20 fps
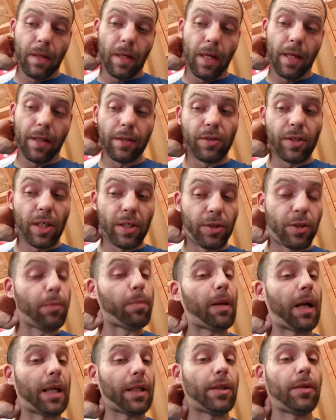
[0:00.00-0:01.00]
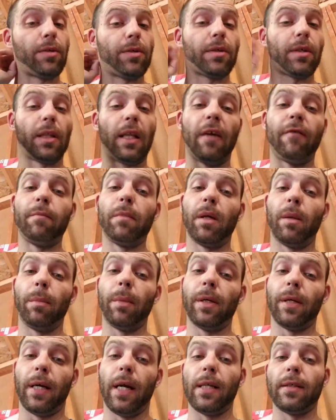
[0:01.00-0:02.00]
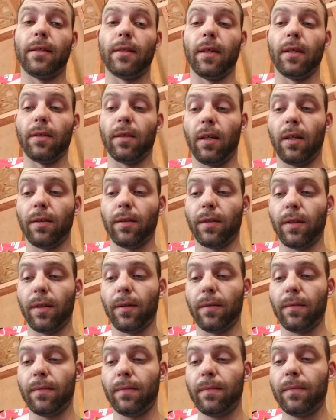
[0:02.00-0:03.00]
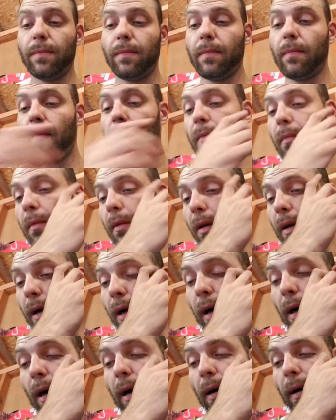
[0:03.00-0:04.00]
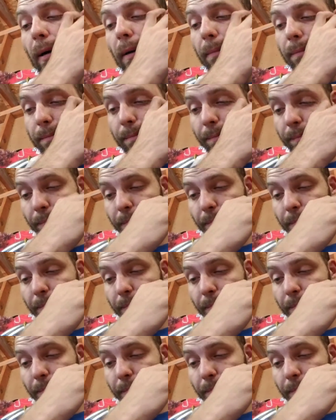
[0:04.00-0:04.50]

and the Gen 2 block uses 11 millimeter head studs also. Um,